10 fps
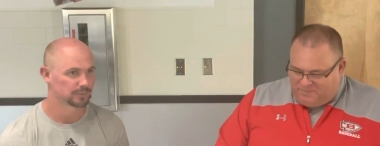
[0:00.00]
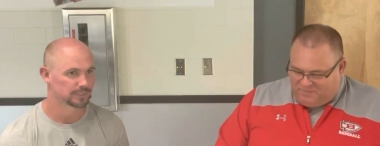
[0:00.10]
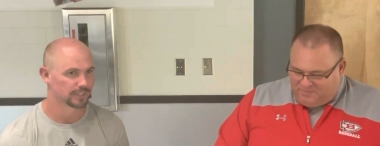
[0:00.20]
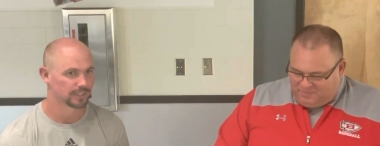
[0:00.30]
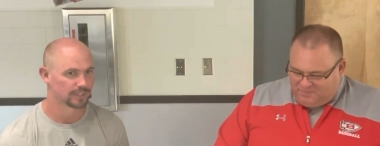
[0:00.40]

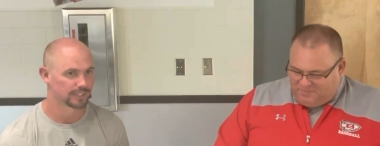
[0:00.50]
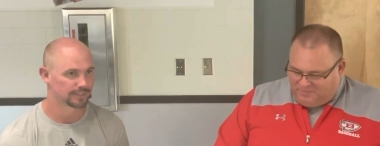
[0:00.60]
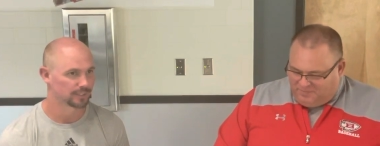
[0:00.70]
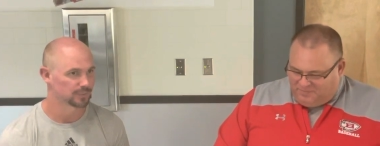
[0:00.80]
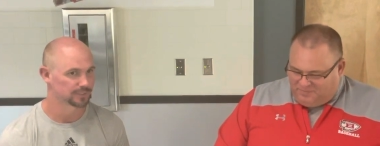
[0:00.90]
Speaker 1: was there. I
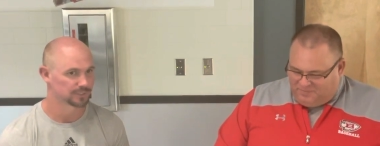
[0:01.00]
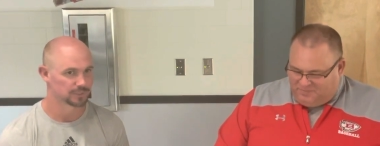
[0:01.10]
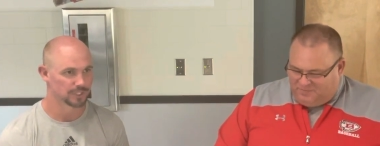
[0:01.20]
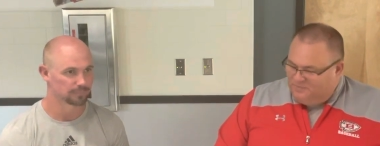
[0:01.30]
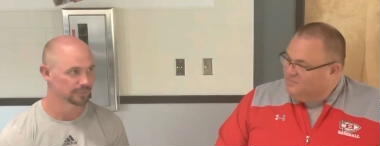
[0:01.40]
didn't know
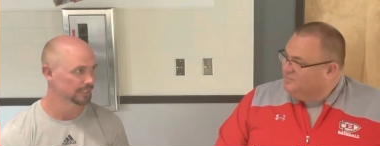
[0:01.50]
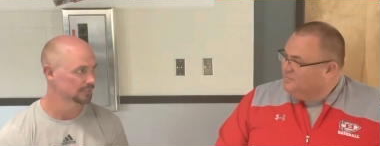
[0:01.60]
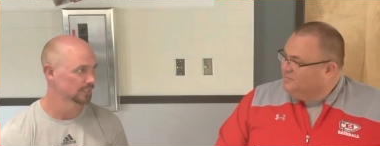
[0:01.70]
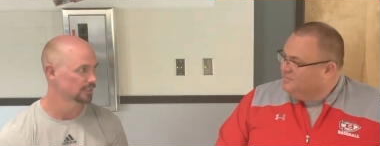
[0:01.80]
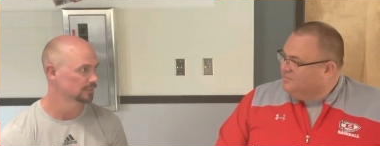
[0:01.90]
until a couple
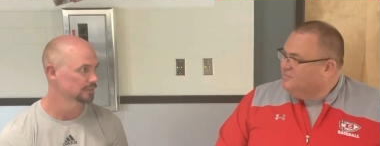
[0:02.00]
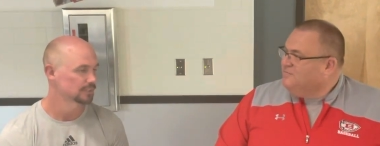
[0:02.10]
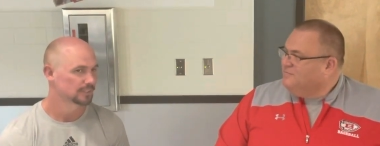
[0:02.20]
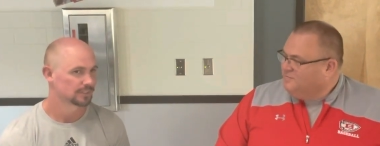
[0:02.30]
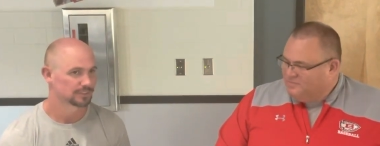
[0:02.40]
days later.
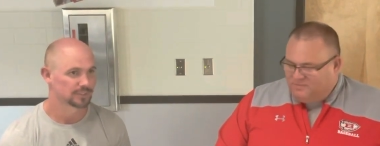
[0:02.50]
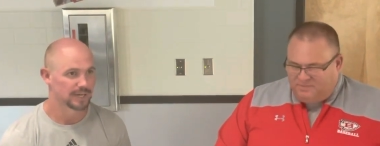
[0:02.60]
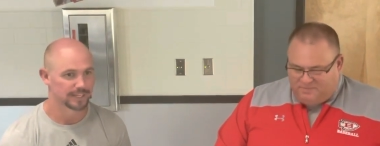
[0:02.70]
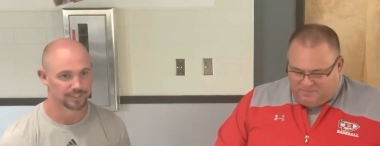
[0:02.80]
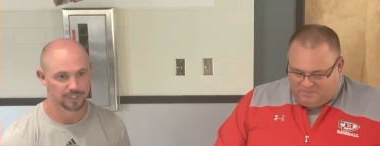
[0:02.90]

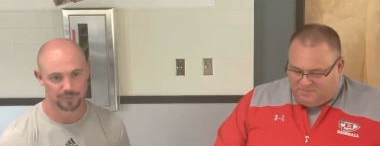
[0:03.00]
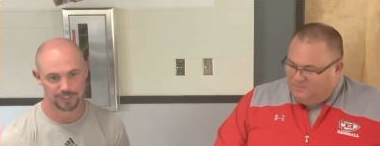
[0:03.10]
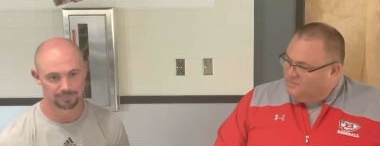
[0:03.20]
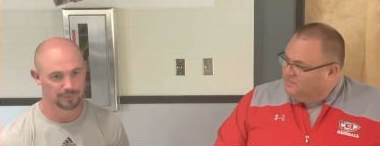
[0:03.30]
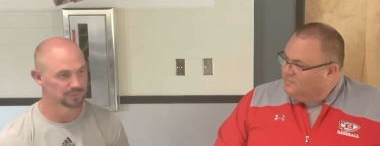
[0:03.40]
So I didn't know that
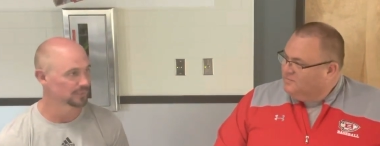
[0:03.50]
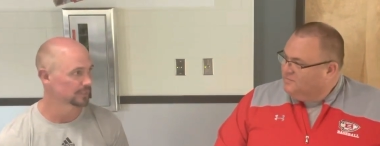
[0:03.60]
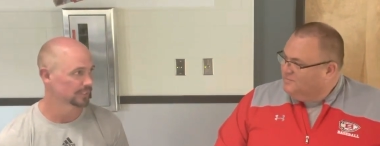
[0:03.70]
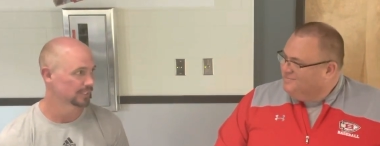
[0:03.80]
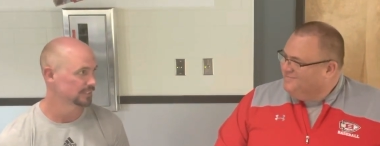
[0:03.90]
he spoke to
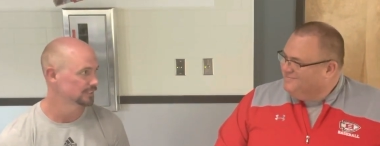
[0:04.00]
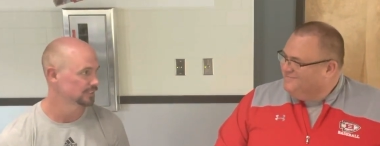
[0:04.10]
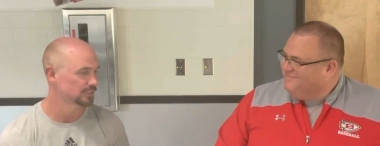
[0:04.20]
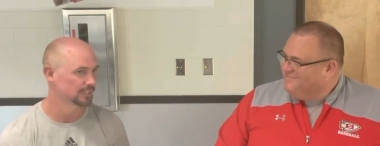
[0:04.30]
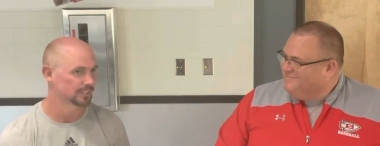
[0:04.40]
our kids.
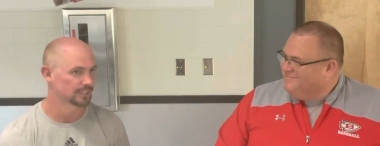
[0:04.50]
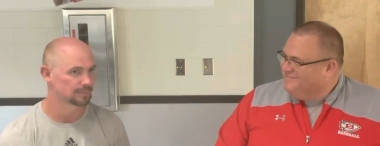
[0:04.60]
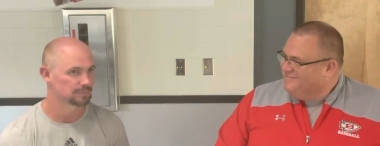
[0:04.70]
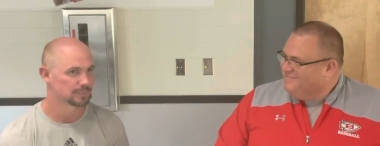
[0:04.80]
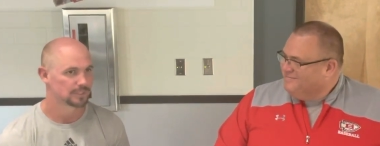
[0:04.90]
Didn't see
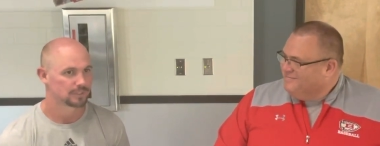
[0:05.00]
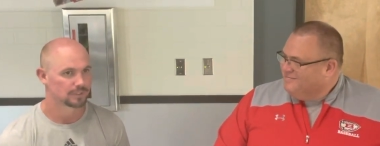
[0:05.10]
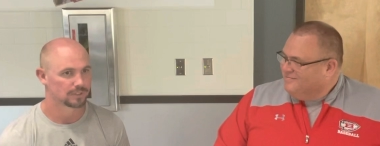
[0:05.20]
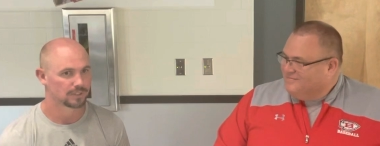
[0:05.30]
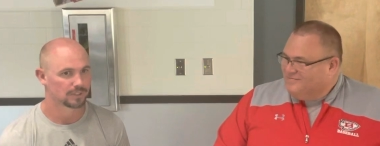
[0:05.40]
him.
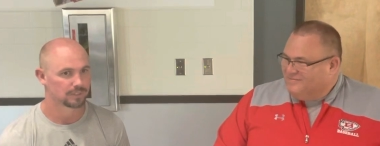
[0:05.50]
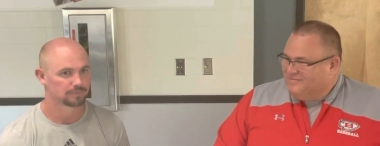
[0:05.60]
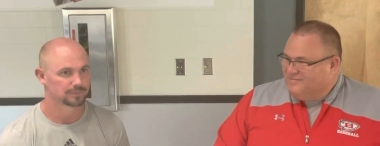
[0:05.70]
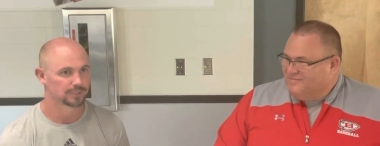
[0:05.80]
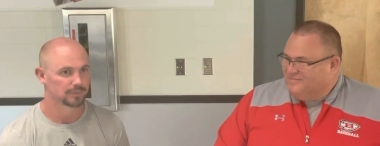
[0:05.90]

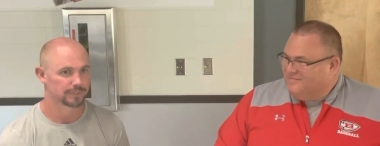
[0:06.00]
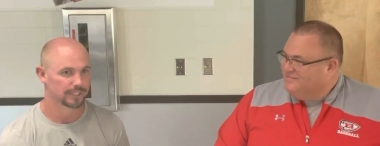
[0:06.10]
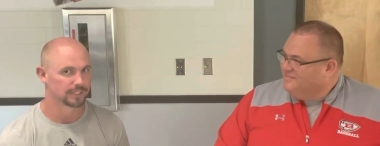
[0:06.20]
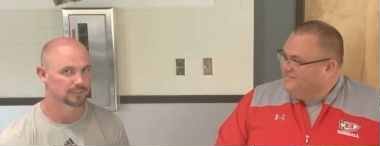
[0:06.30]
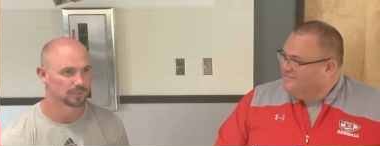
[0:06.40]
Um, so, but
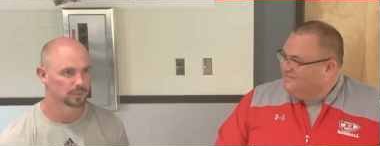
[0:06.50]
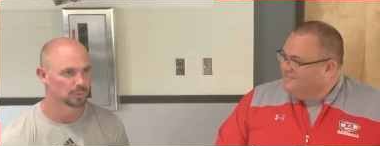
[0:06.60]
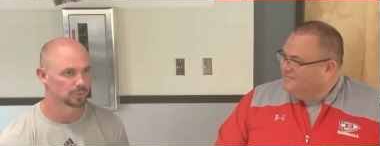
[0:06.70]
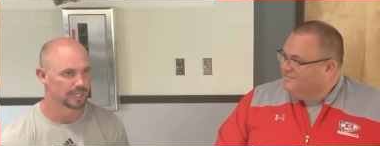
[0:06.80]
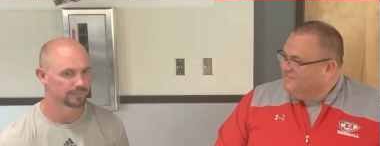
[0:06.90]
that is
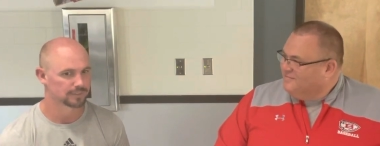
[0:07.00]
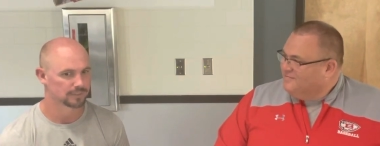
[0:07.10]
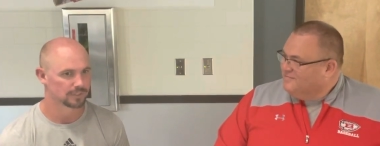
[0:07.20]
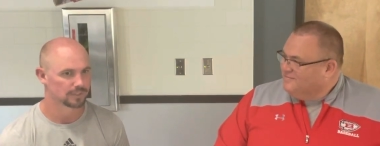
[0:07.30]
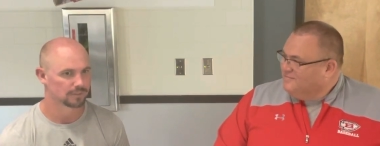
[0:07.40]
cool
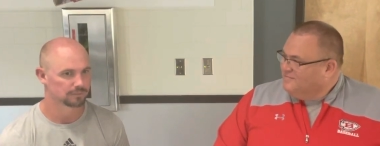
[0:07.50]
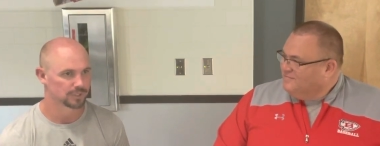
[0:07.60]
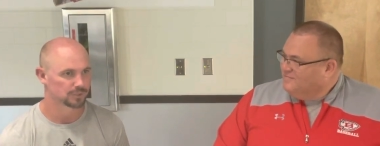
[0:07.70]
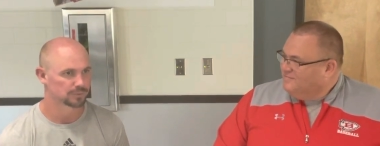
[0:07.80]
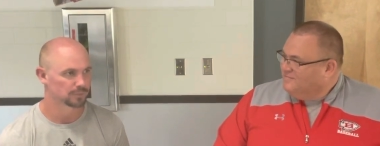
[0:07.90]
having uh,
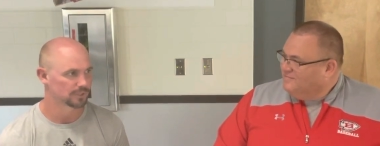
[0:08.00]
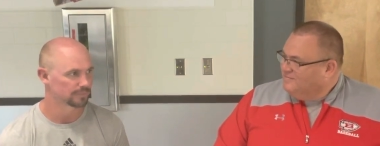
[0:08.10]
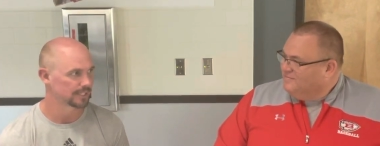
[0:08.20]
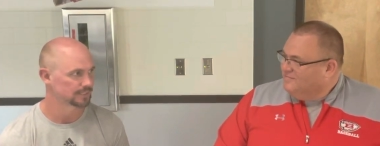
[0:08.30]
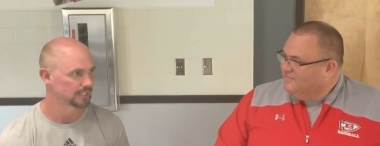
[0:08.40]
you know someone
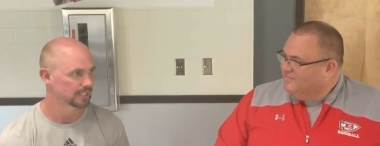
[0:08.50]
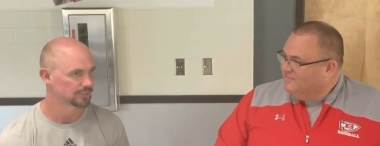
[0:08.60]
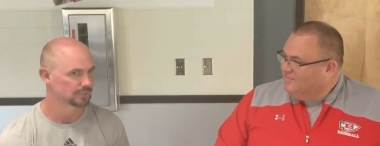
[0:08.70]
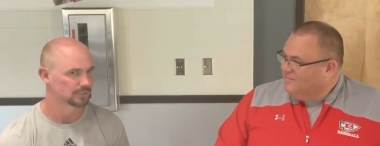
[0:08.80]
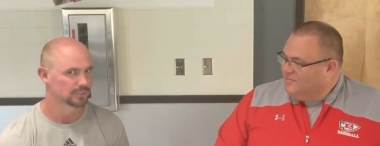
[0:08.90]
of that
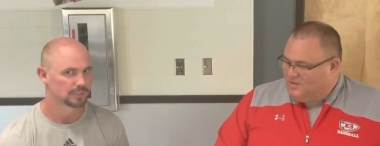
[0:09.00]
stature